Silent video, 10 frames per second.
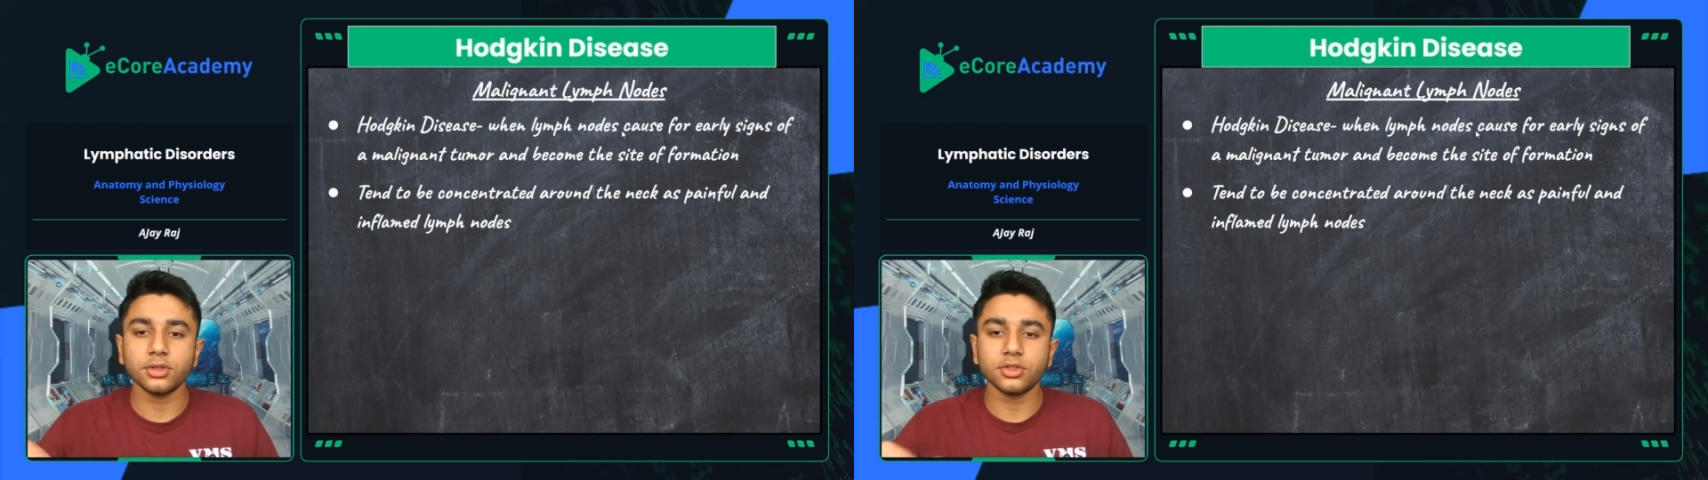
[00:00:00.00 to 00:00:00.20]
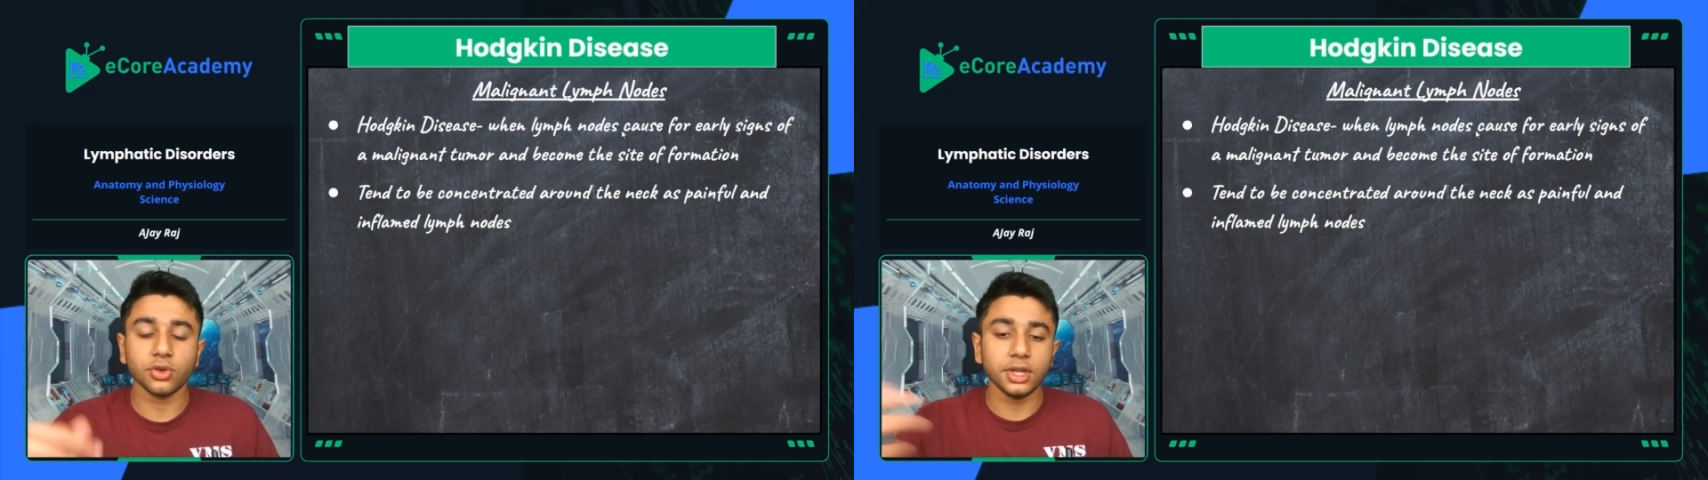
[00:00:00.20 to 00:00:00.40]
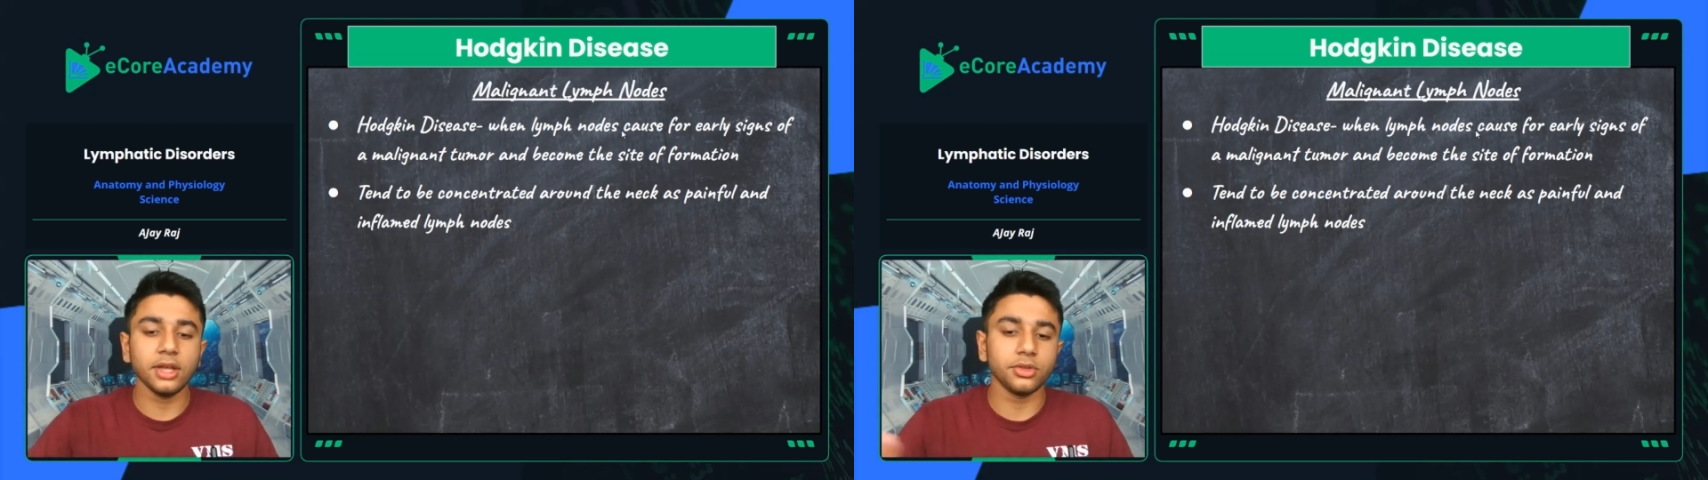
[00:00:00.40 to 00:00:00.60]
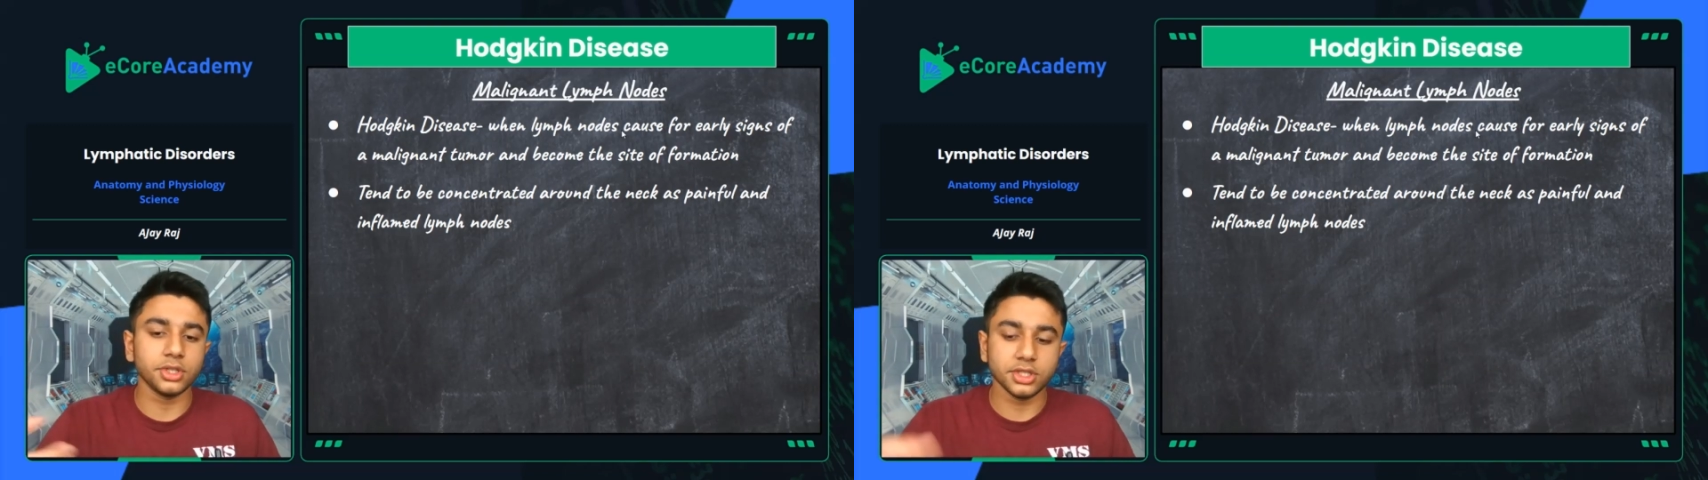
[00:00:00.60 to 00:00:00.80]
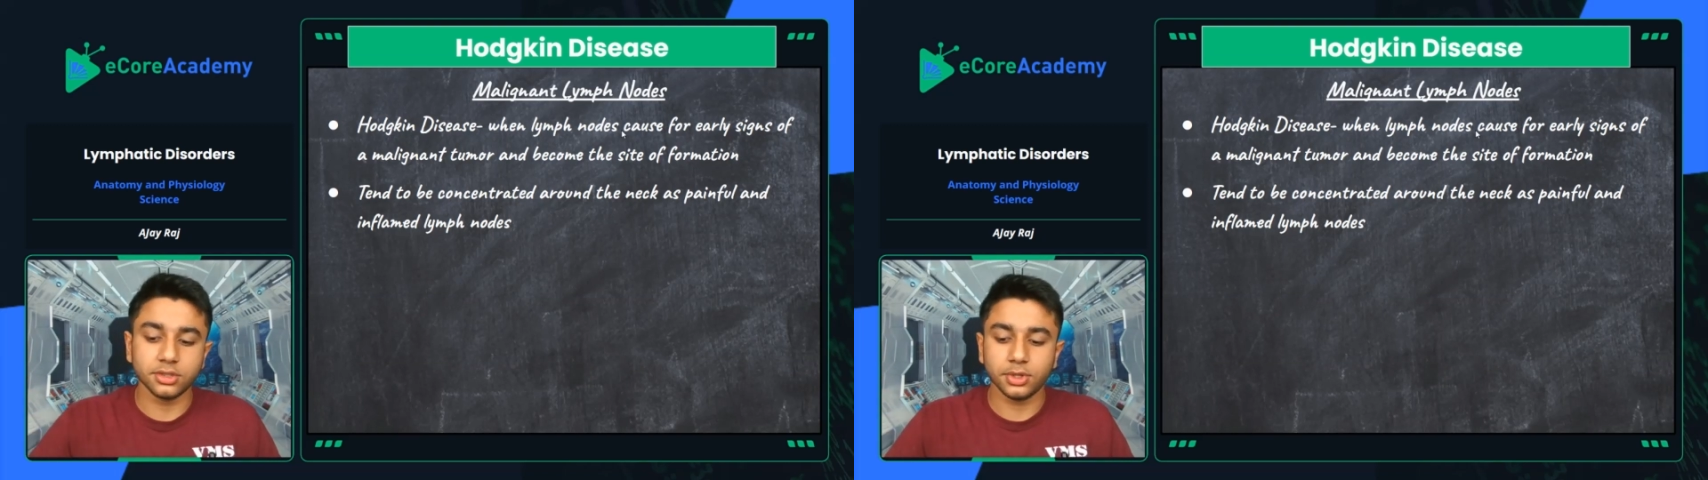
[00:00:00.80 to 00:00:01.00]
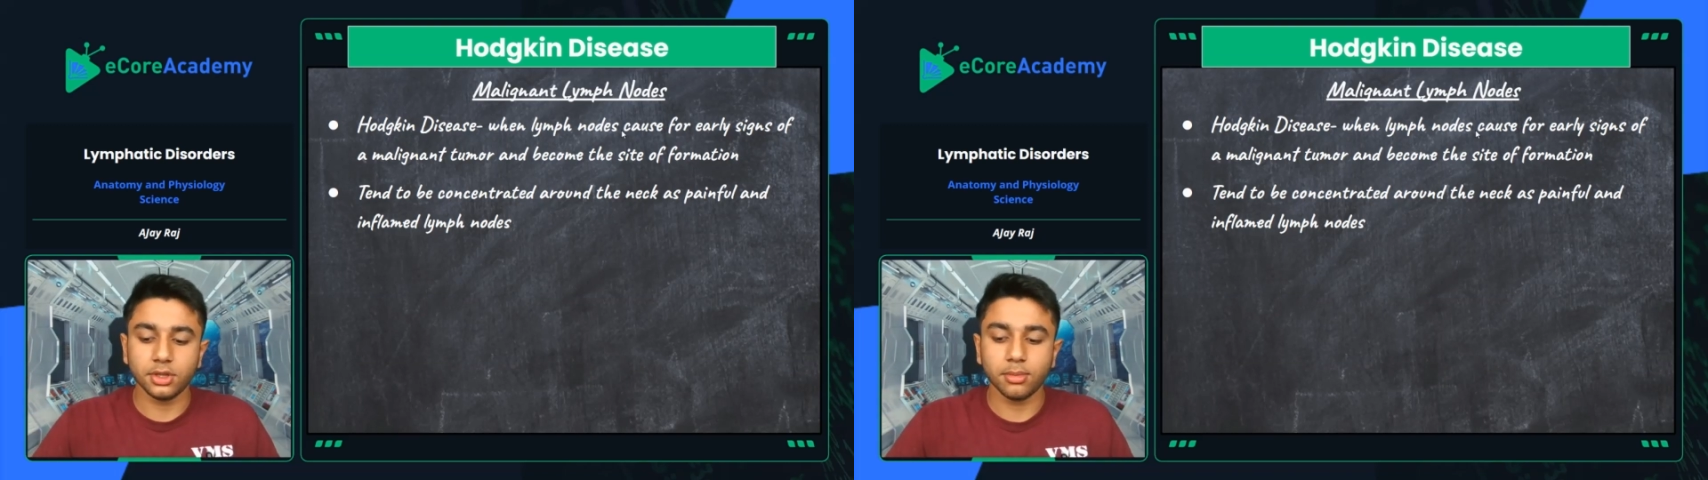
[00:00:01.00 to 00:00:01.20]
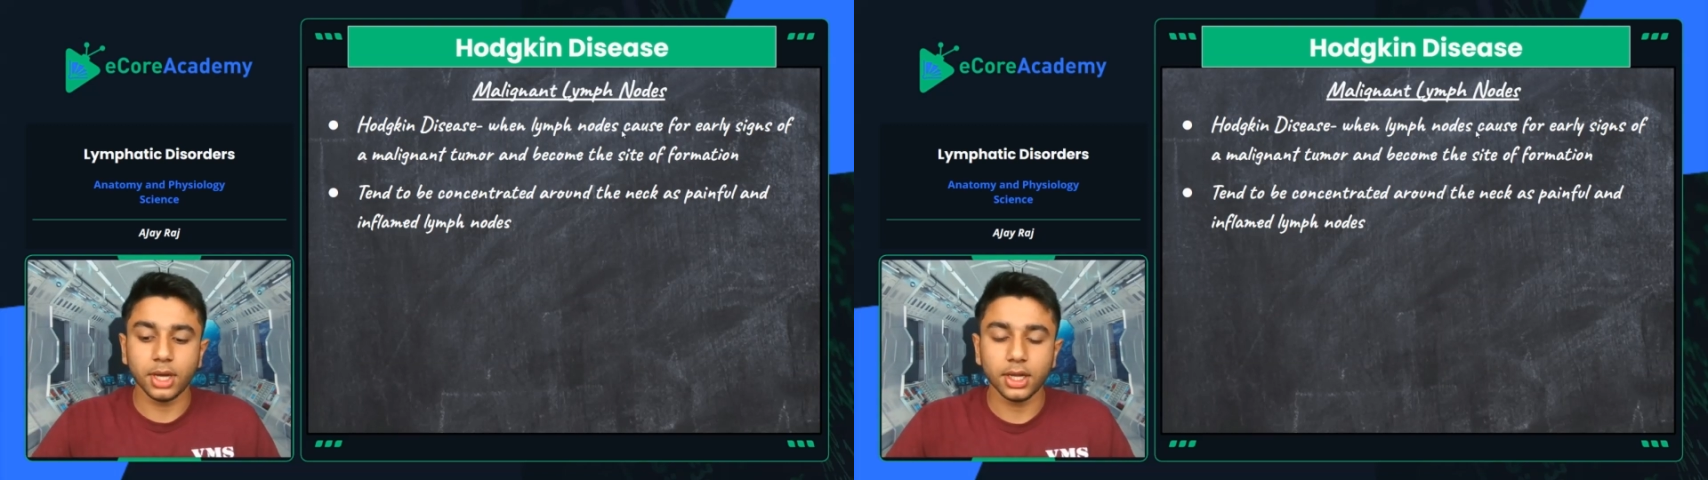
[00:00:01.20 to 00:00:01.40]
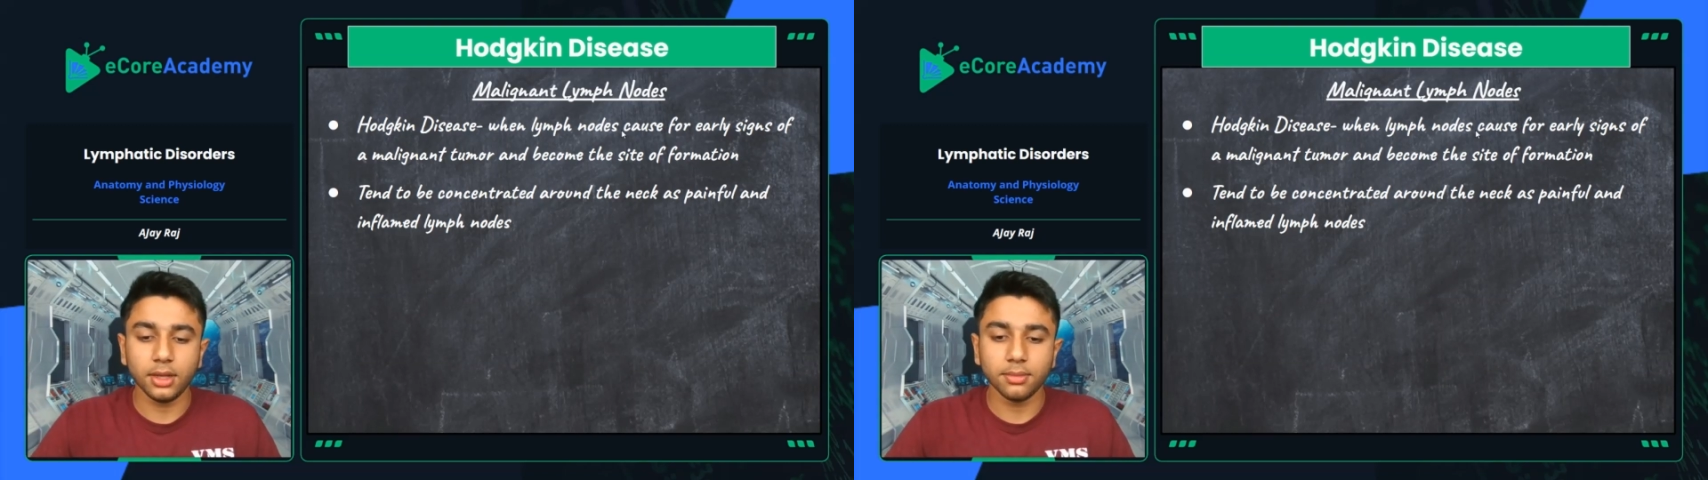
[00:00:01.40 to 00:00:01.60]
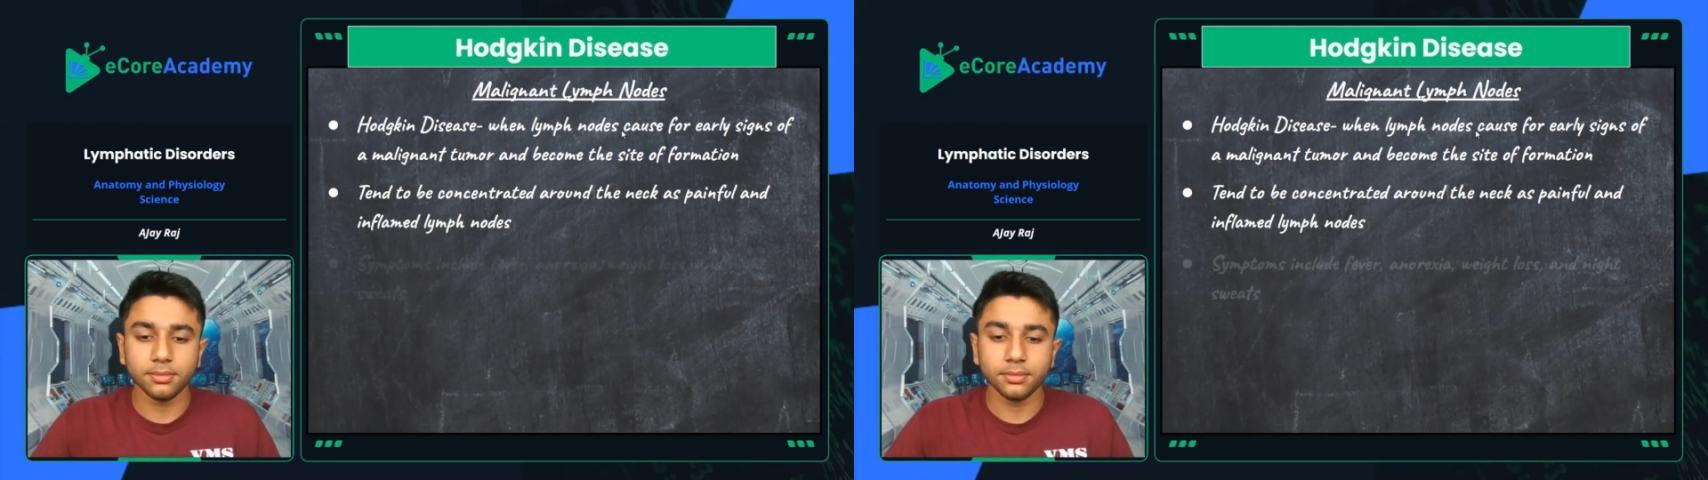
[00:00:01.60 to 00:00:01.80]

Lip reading: certain illnesses within the body.